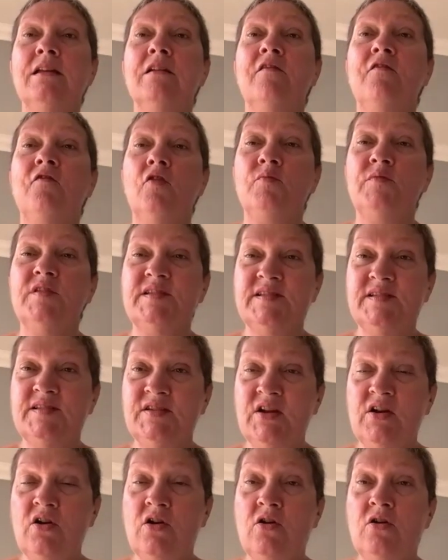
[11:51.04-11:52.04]
from the
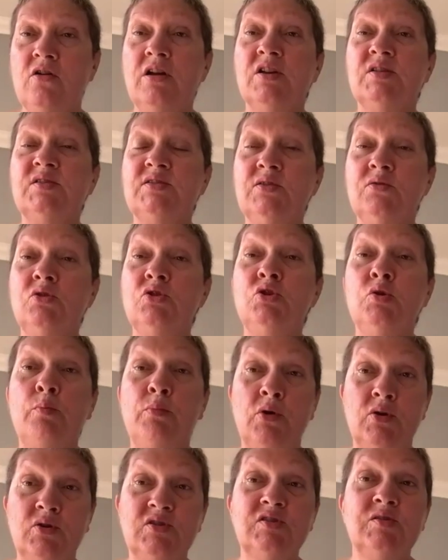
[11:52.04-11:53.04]
start, as soon as you
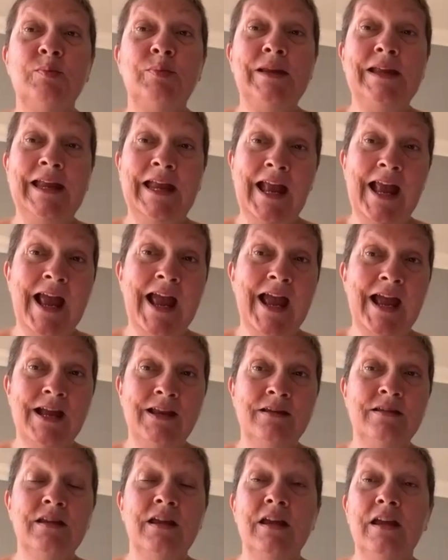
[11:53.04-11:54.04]
possibly
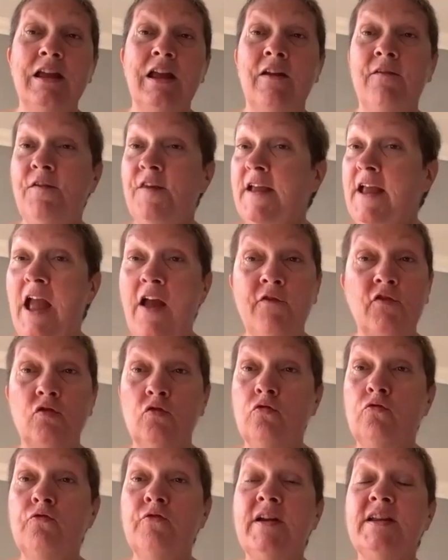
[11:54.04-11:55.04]
can, if they haven't
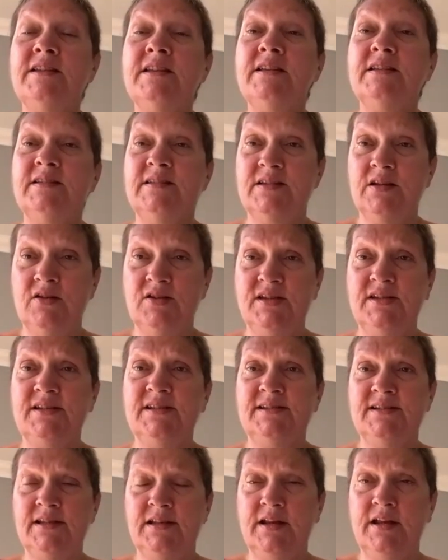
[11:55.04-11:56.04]
already inserted a
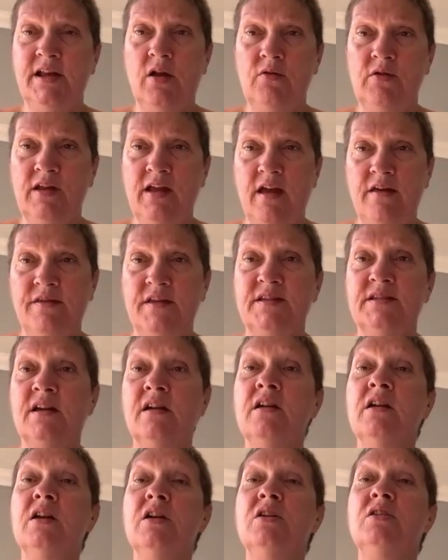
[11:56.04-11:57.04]
silicone catheter,
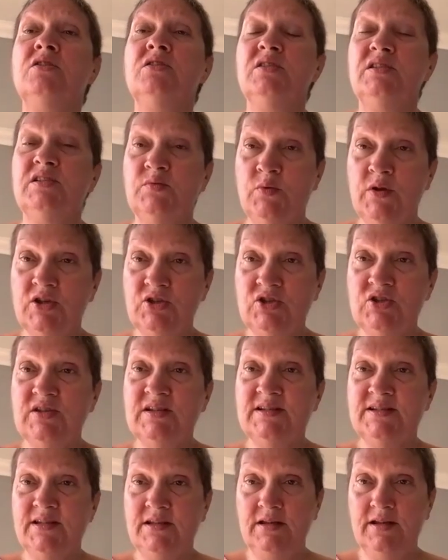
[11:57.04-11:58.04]
to switch to
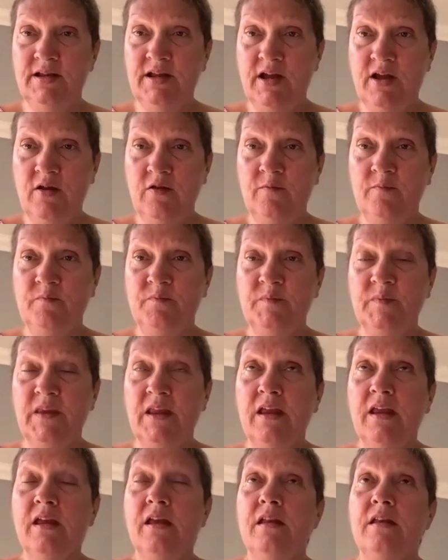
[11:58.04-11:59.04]
silicone.
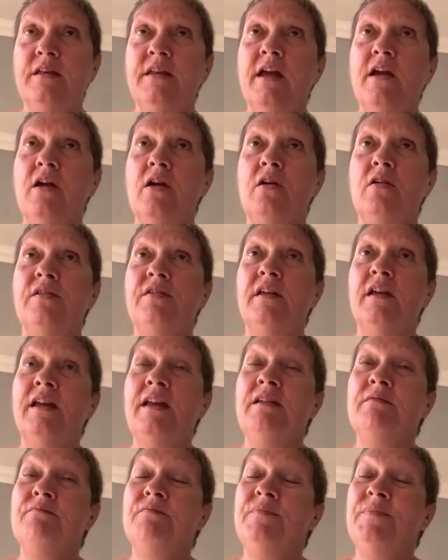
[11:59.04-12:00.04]
Mm-hmm. Now,
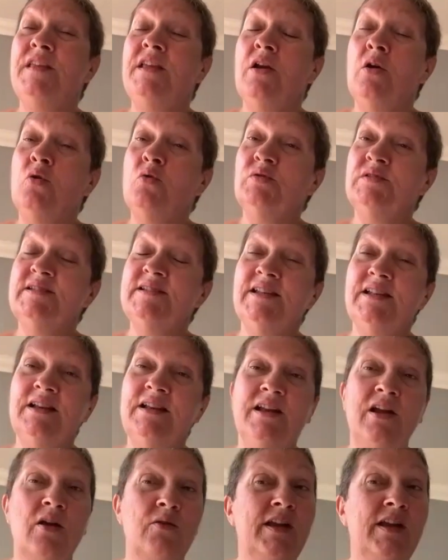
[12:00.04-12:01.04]
it, the old
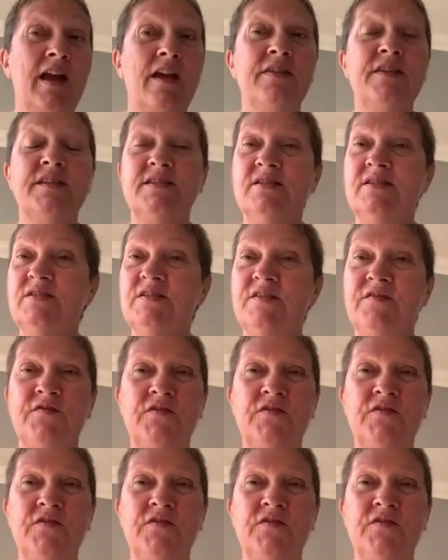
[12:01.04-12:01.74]
silicone catheters are